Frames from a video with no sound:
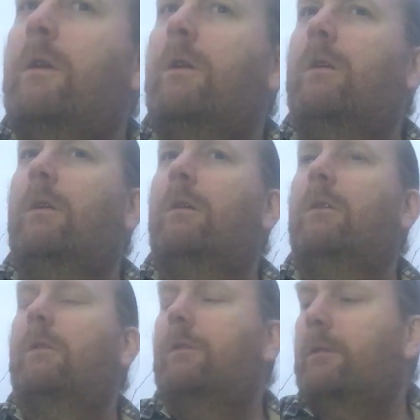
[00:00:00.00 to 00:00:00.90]

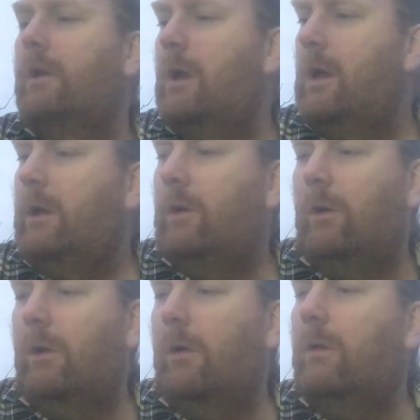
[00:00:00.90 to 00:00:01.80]
on, your
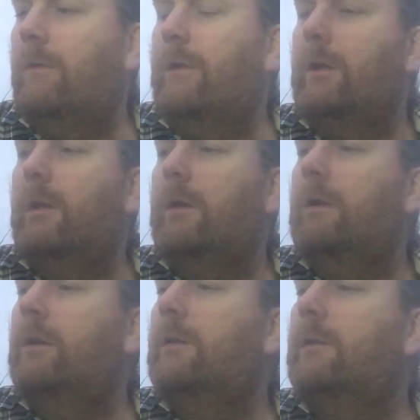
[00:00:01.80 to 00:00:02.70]
love
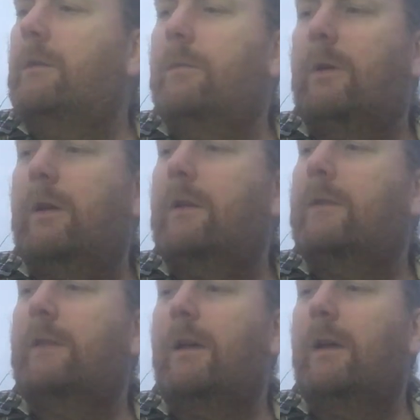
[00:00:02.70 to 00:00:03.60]
is the
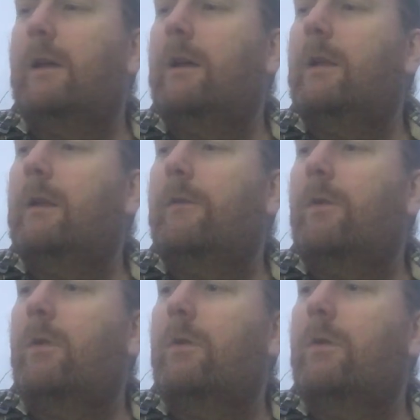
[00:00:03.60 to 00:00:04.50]
best I'll
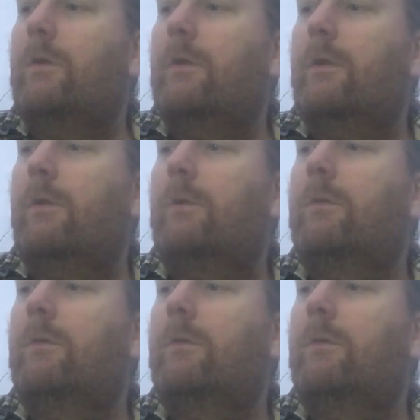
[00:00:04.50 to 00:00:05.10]
ever know.